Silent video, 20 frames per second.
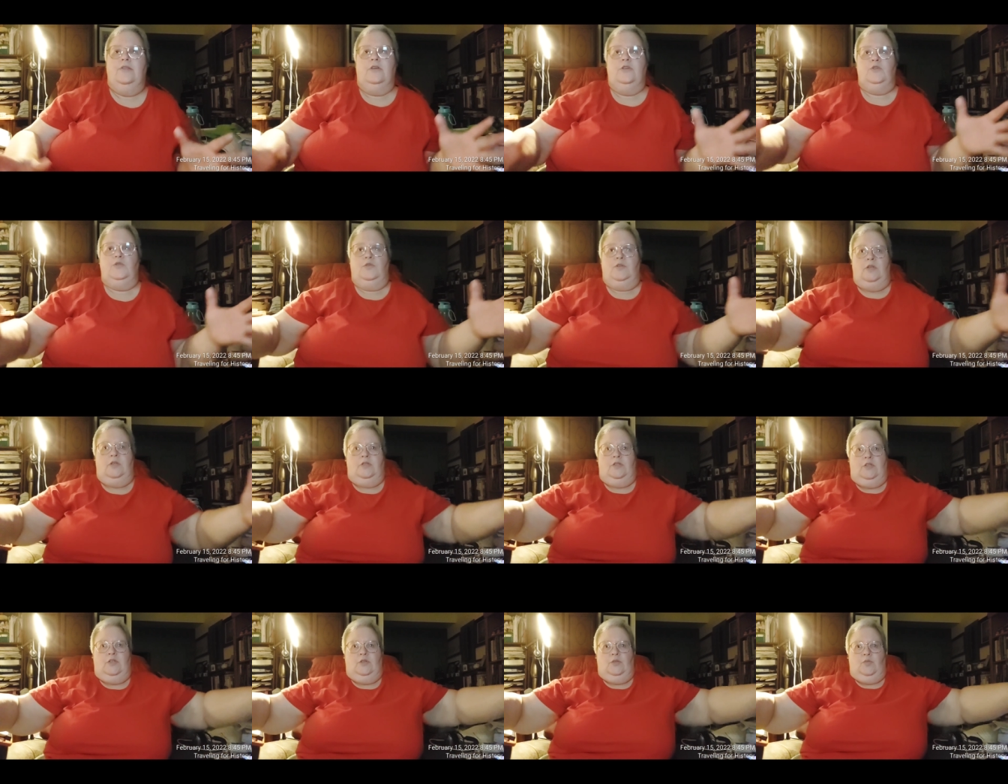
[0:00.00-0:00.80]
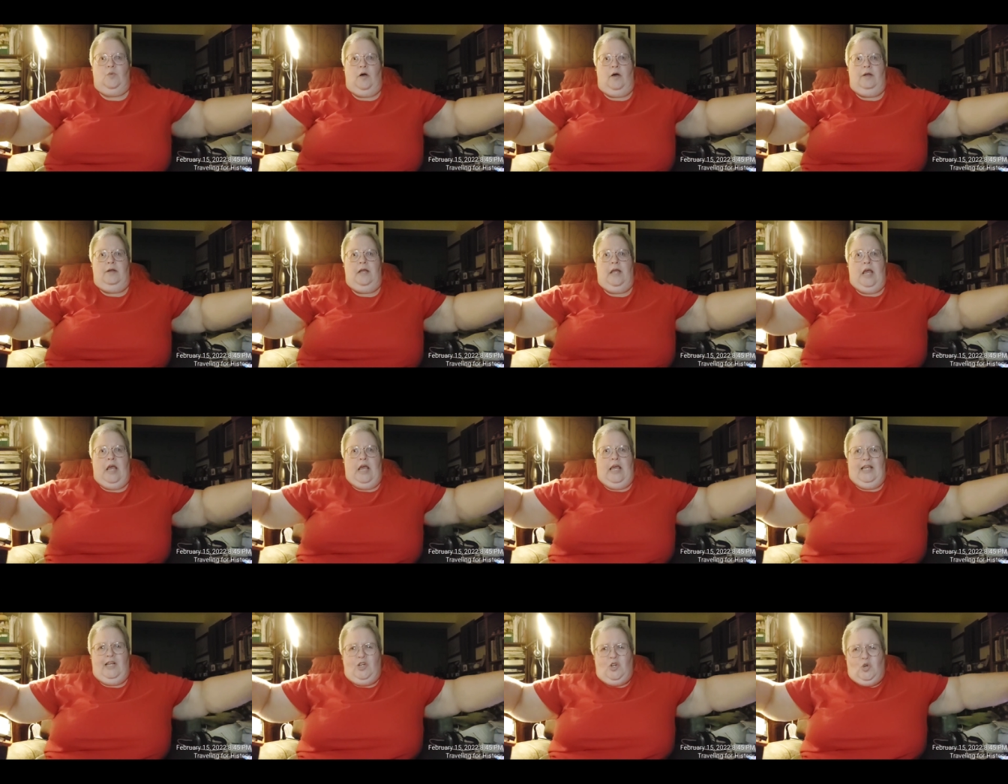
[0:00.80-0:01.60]
There's this one
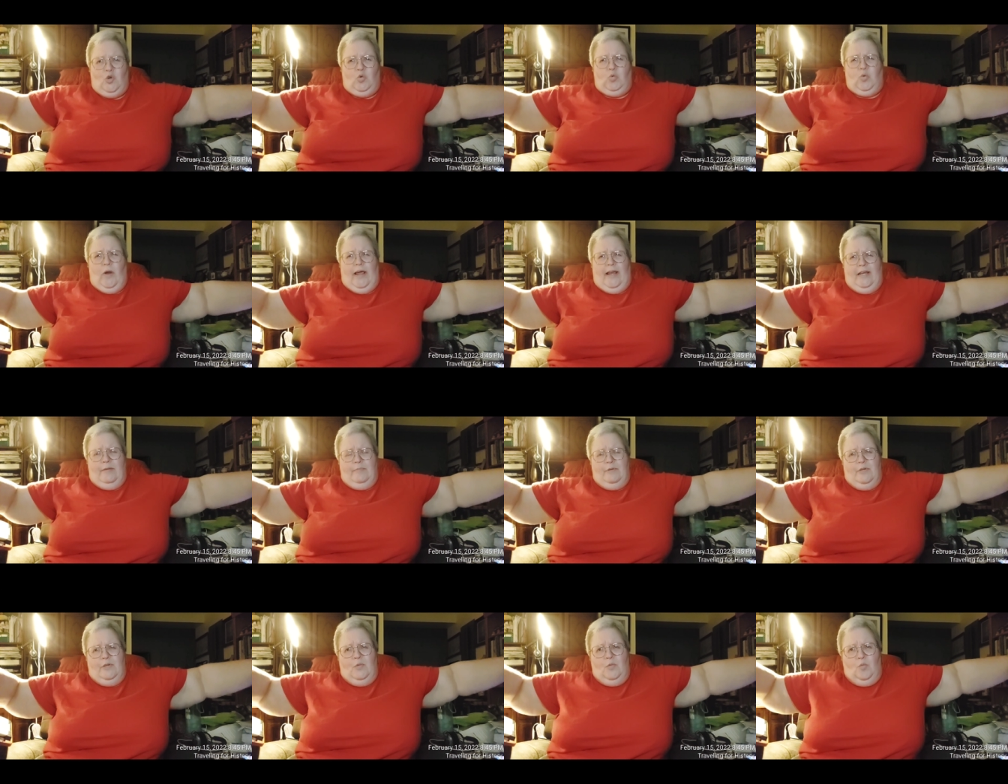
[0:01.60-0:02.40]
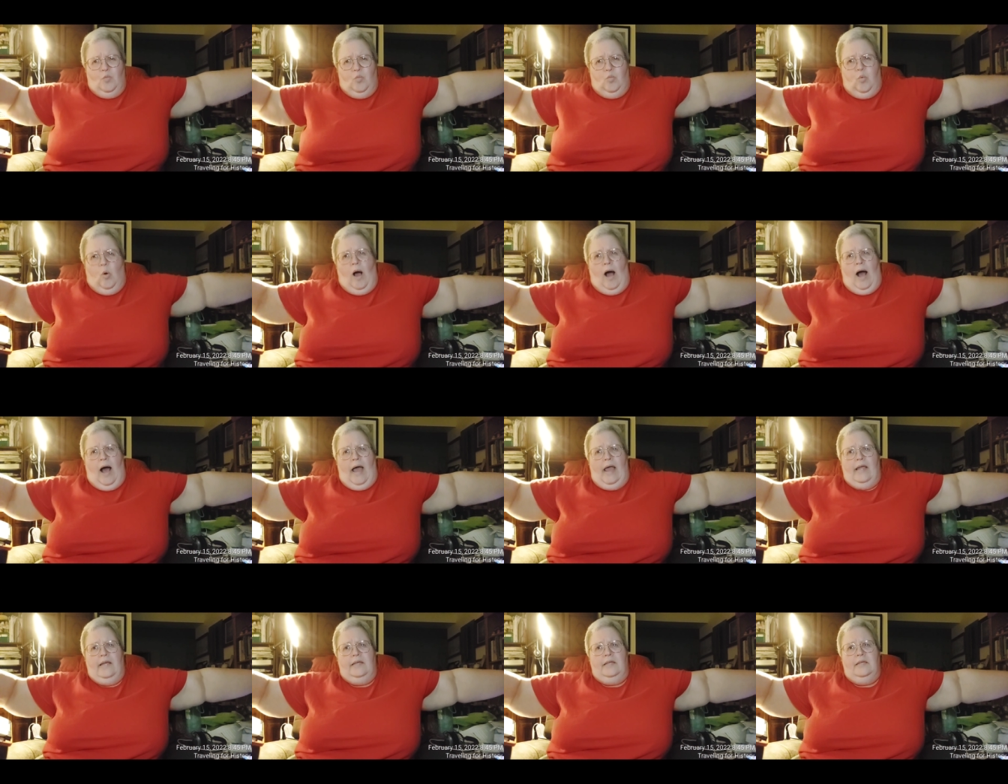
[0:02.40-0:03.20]
incredibly
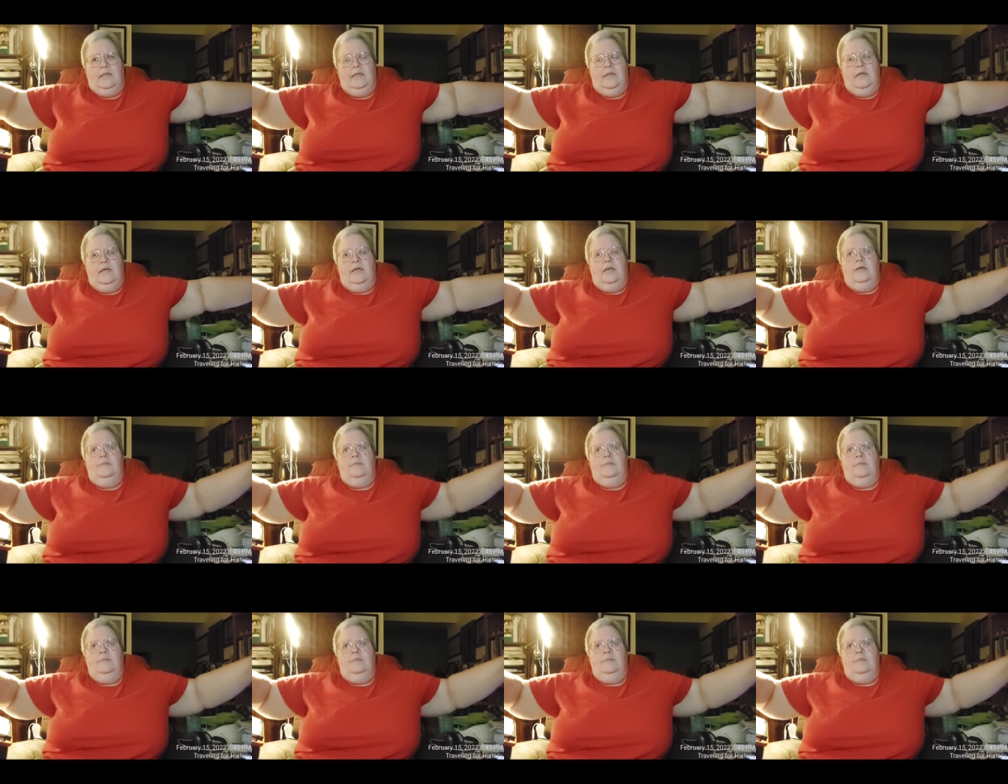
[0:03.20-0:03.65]
wide